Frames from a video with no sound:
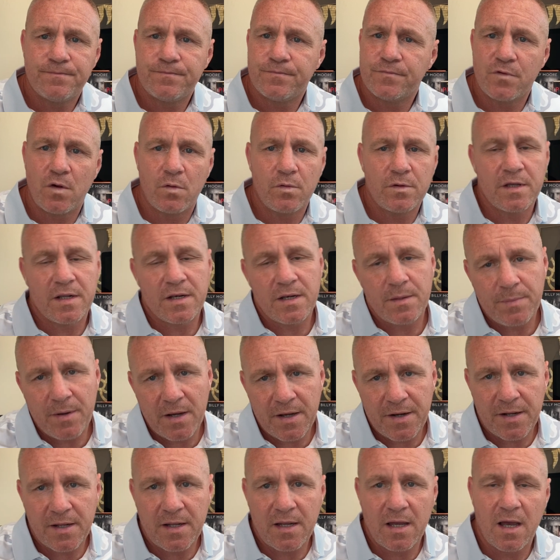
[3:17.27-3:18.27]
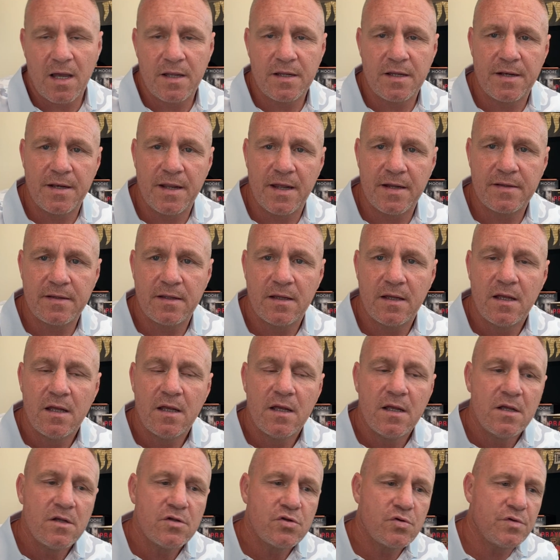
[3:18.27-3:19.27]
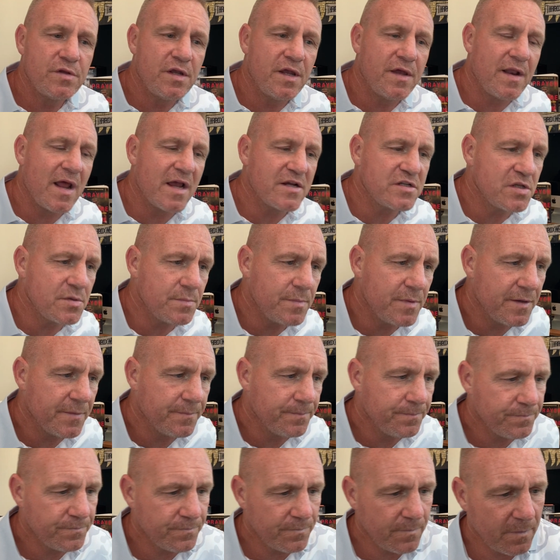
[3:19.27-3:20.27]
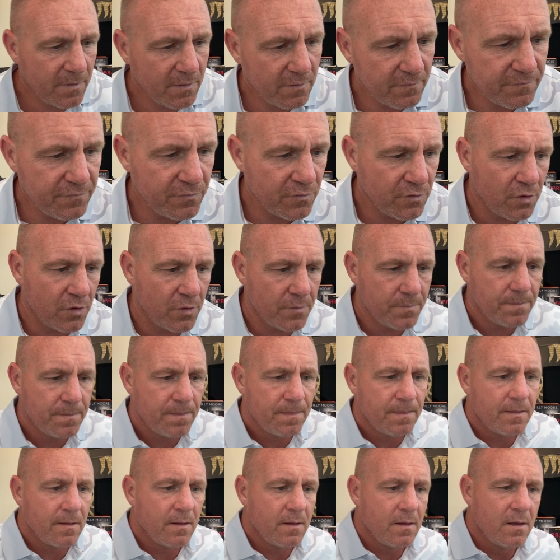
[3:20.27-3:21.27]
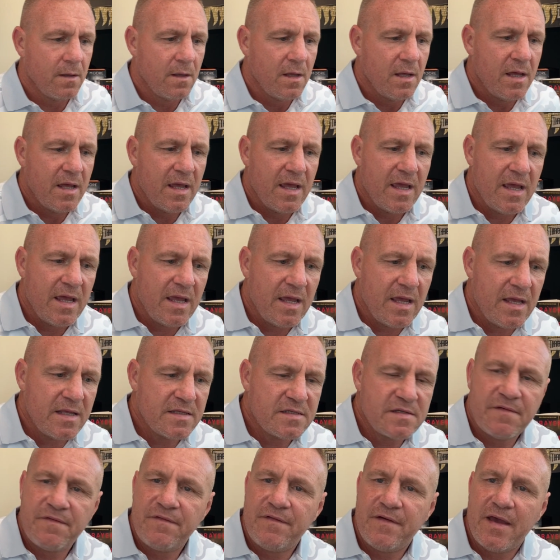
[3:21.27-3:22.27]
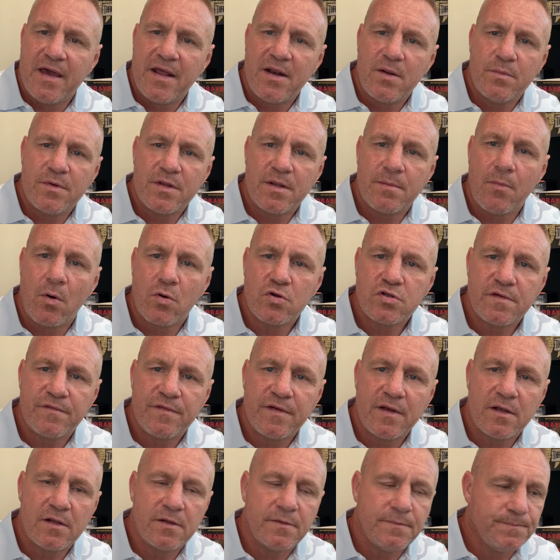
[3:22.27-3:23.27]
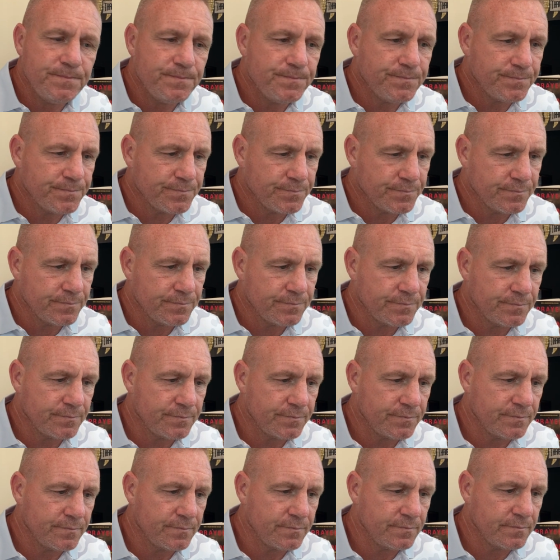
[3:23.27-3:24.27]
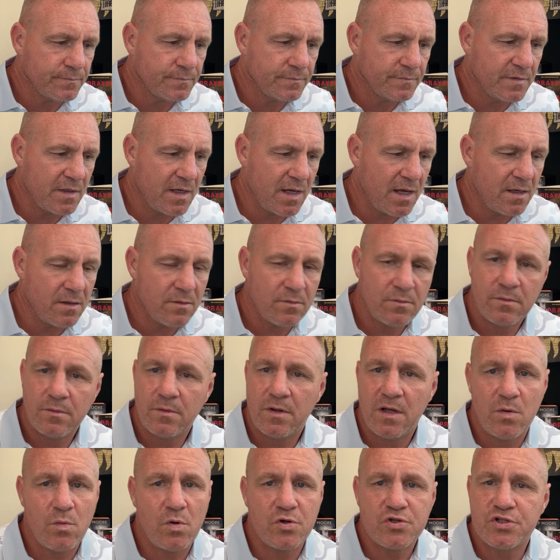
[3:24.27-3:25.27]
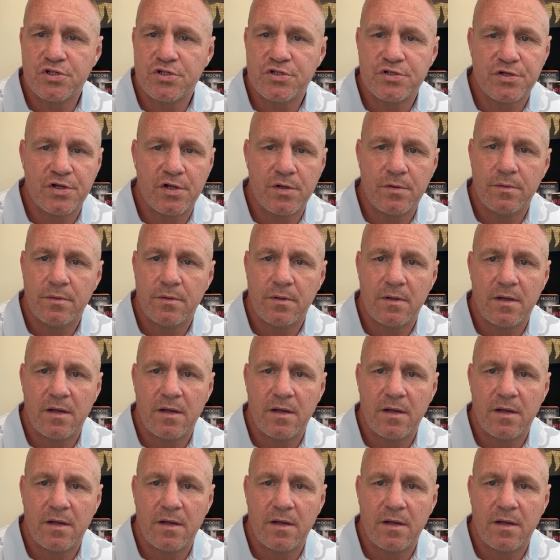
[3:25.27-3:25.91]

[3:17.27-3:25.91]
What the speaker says: No, get in the back of the car, you're nicked. So they arrested me for interfering with a motor vehicle. Yeah, it wasn't true.